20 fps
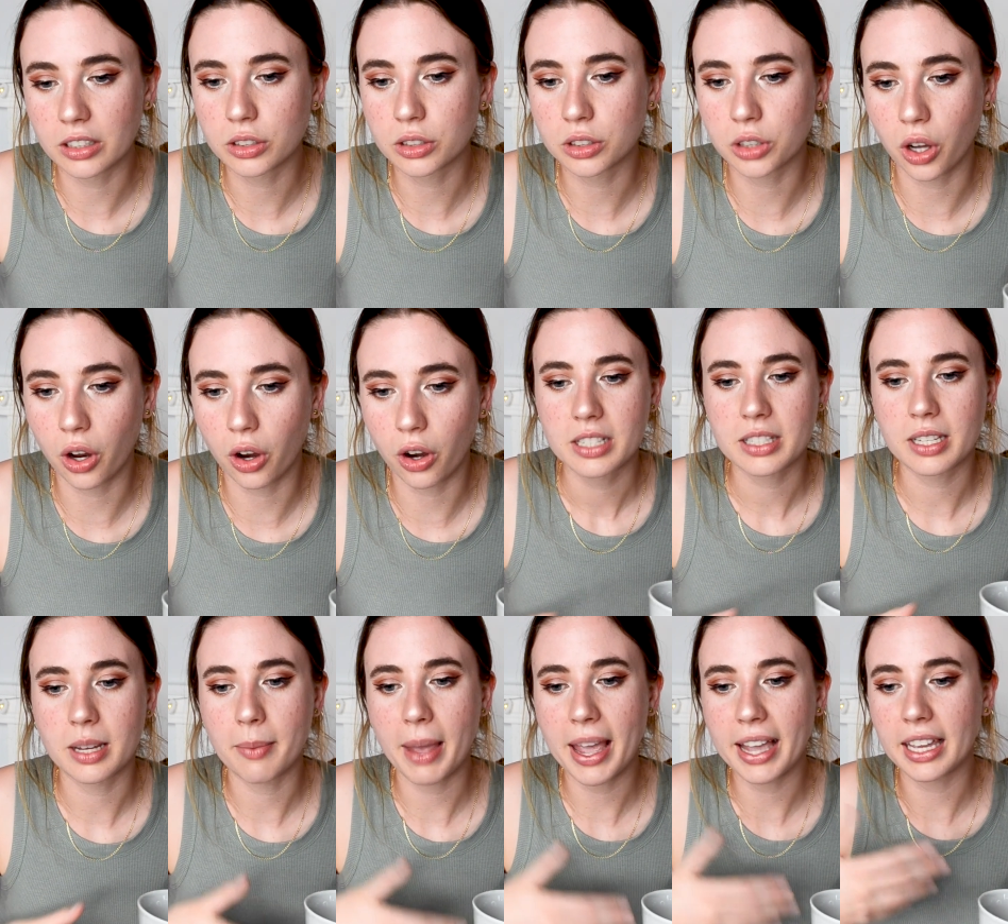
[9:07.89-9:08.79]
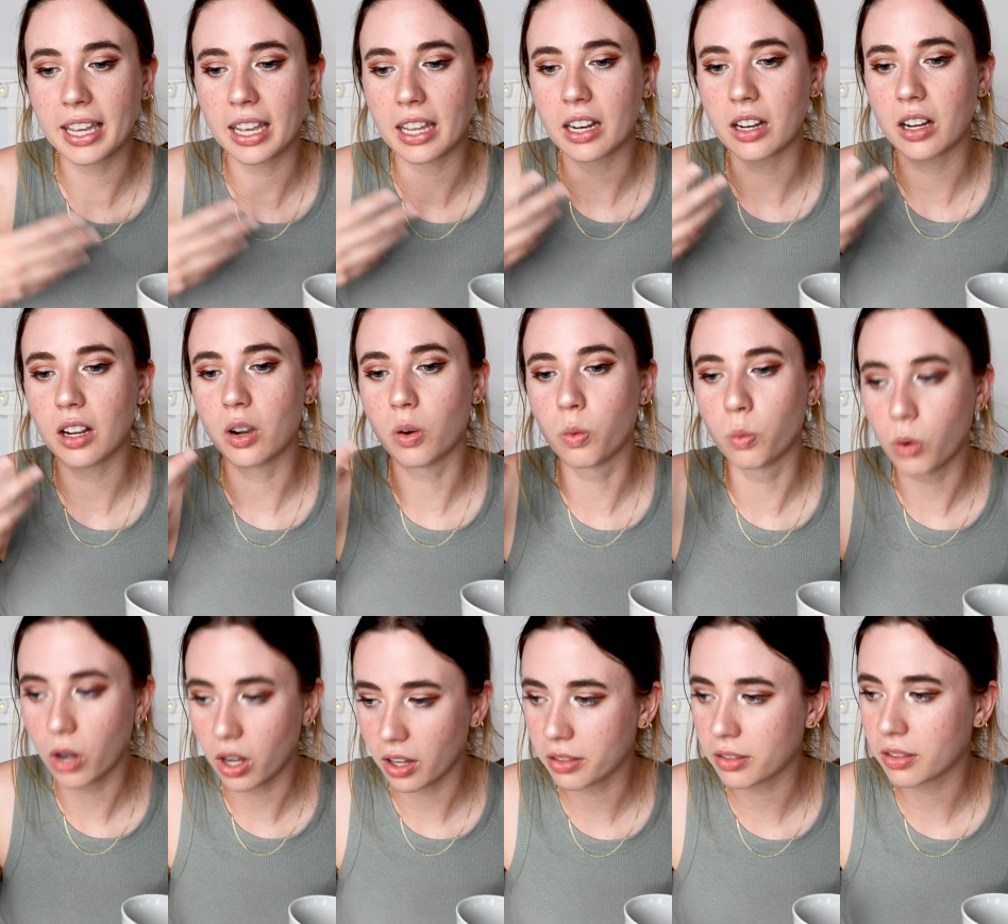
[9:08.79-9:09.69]
So to make it
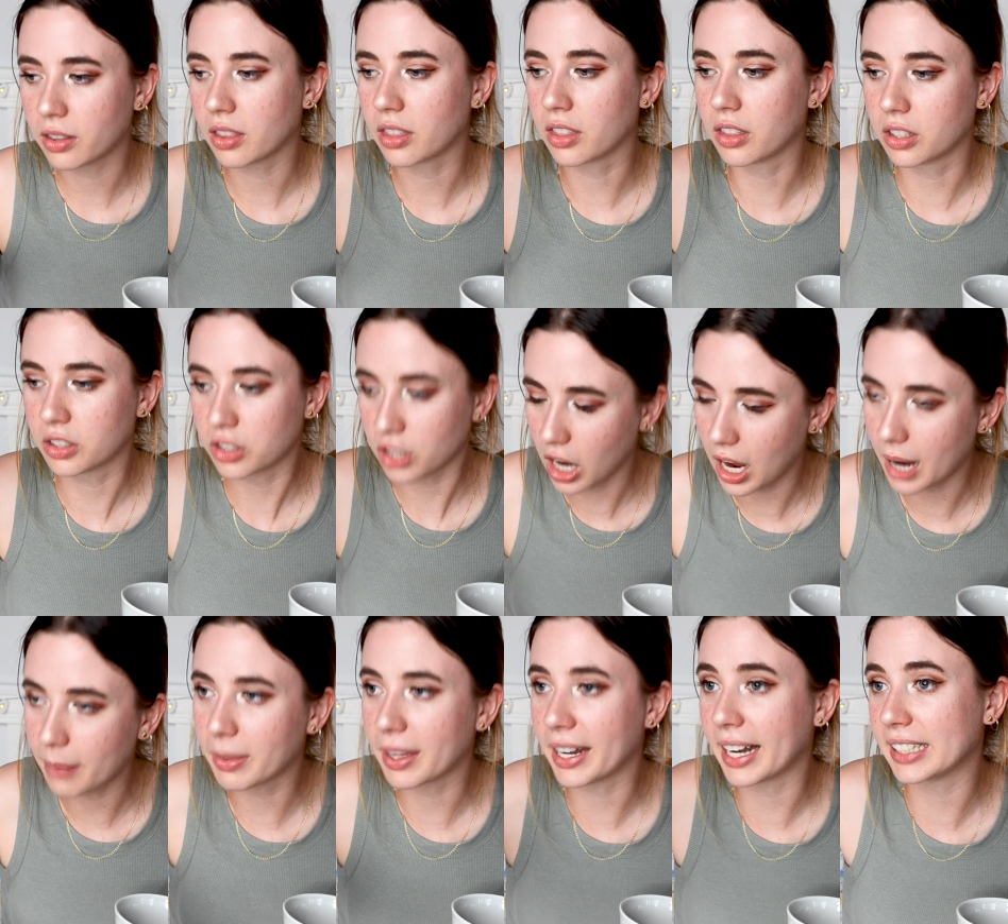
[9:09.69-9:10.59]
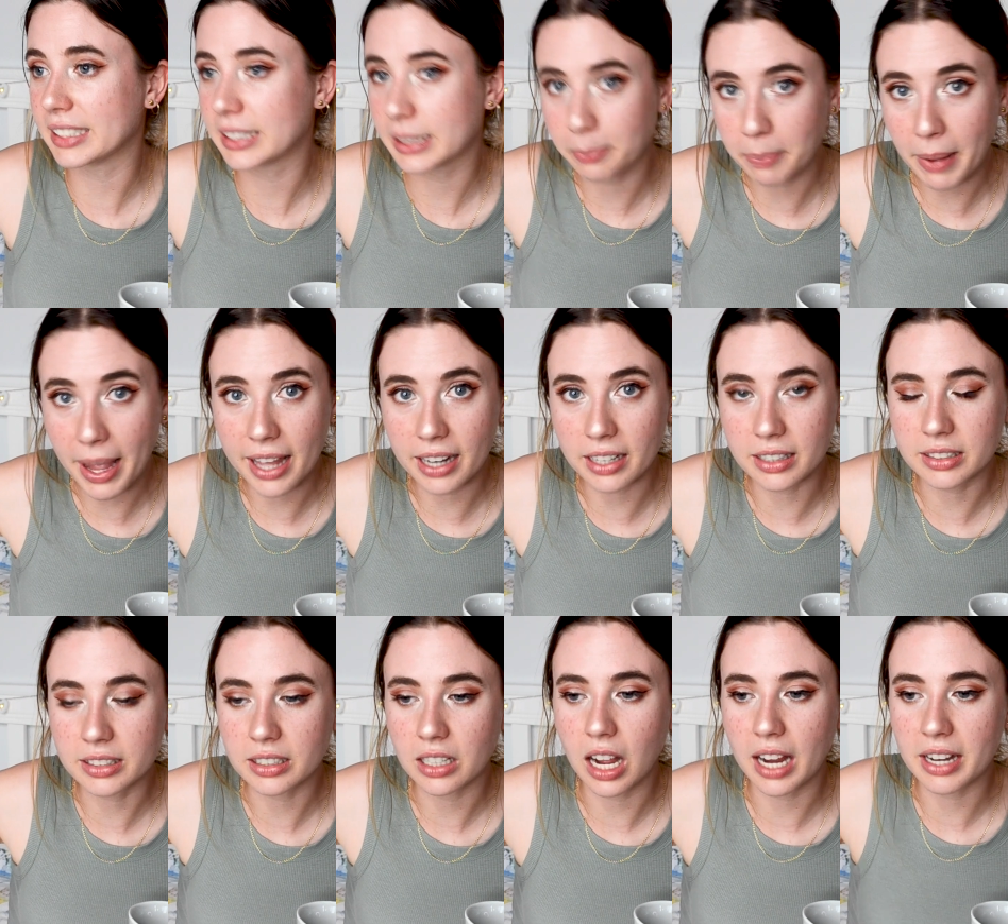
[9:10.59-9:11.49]
worth the time that I
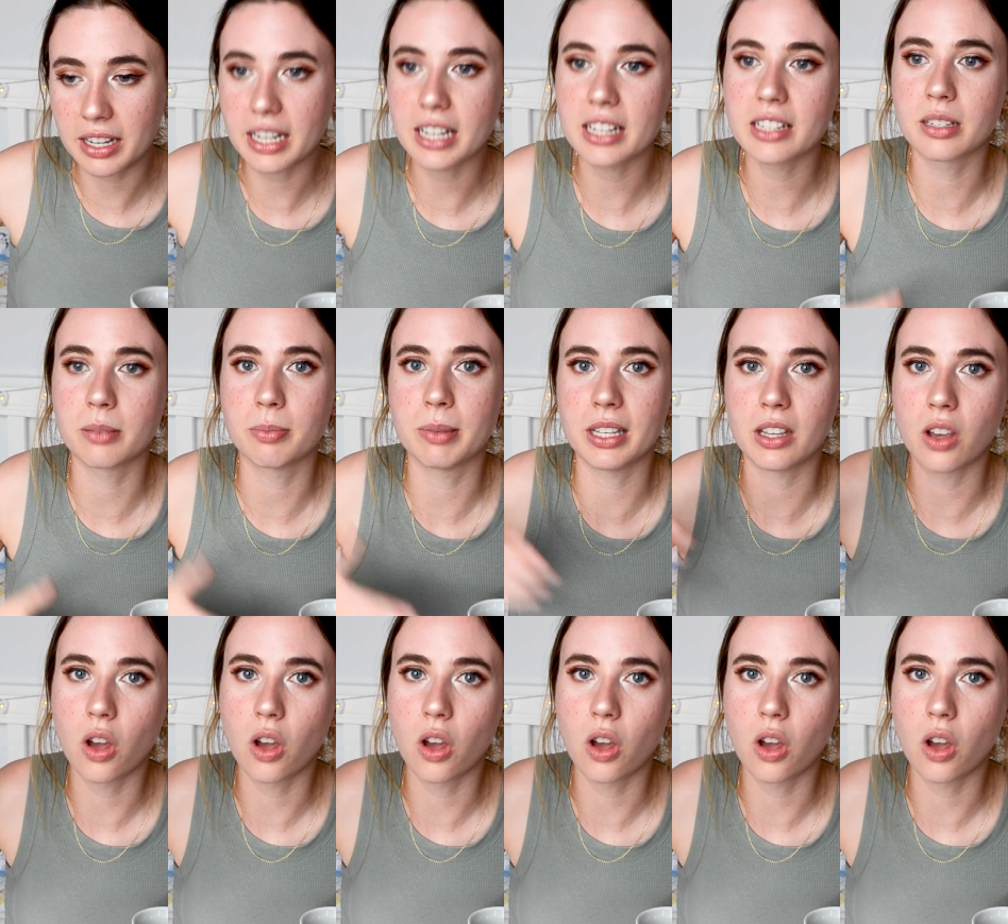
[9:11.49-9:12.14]
spend, I need to be